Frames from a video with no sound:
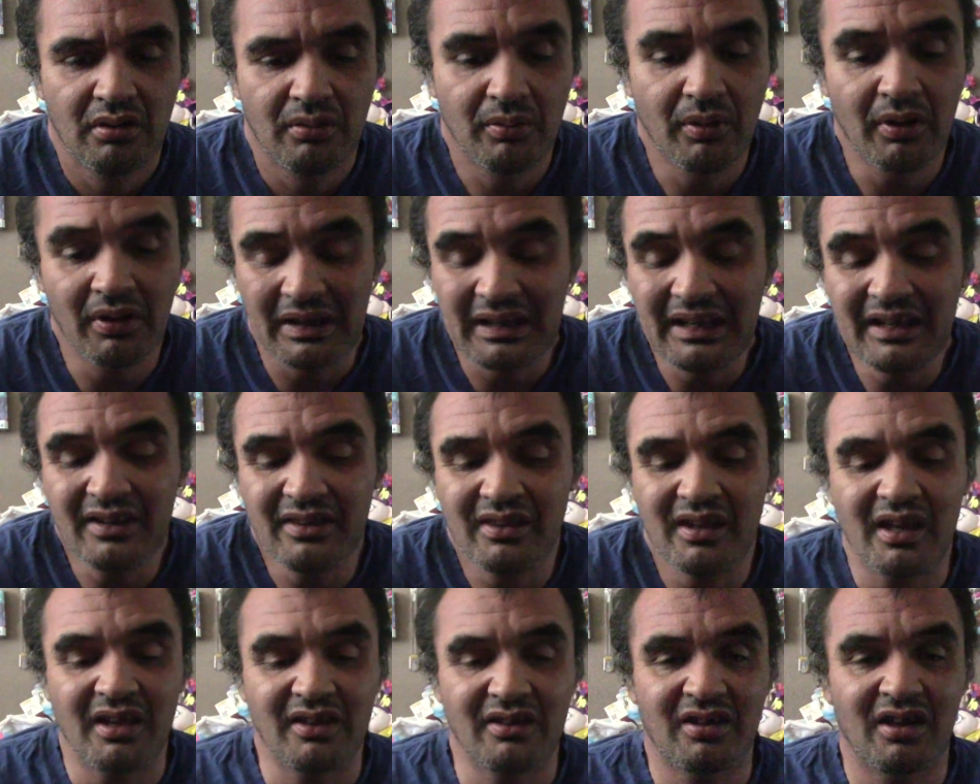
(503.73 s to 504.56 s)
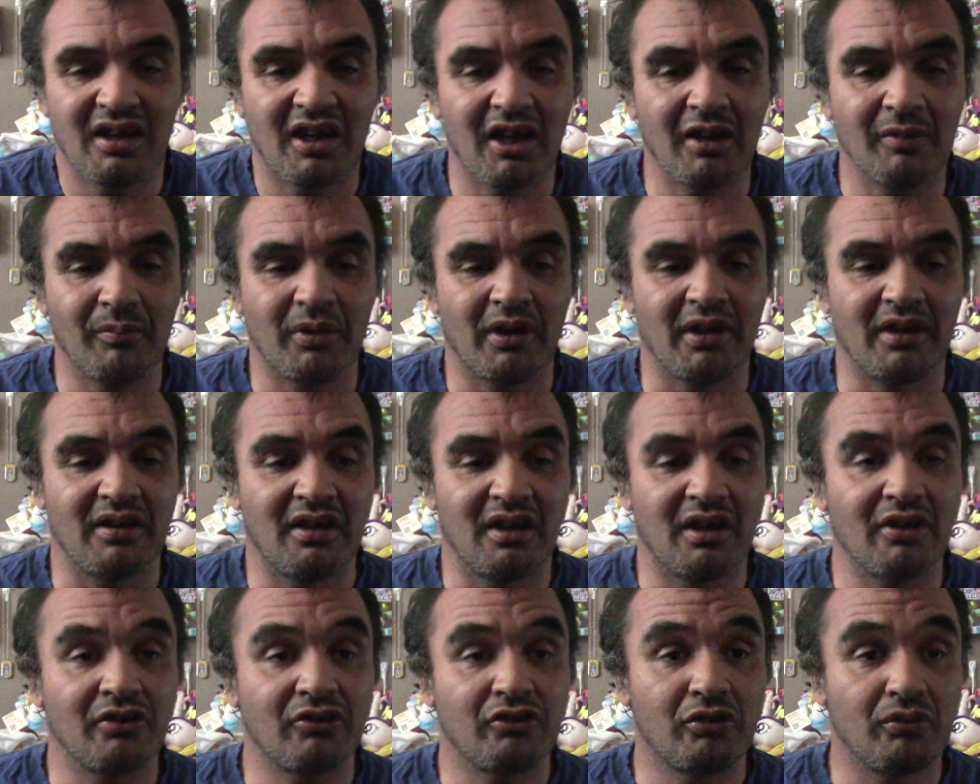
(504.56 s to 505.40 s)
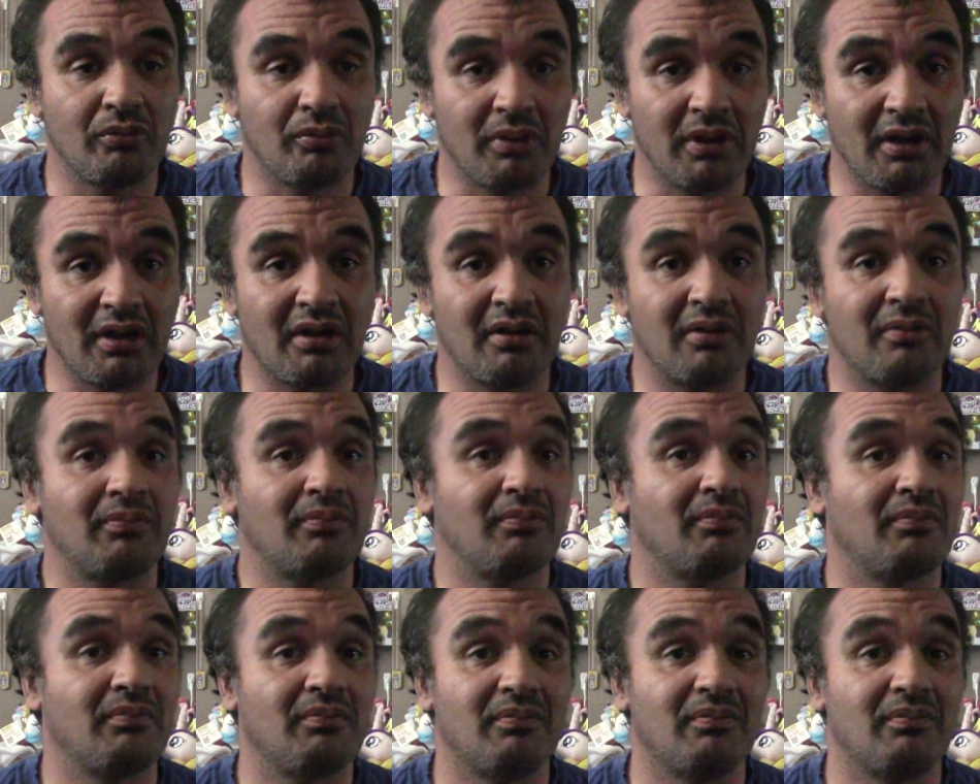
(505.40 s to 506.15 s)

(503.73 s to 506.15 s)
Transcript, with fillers: We're in that time right now to where,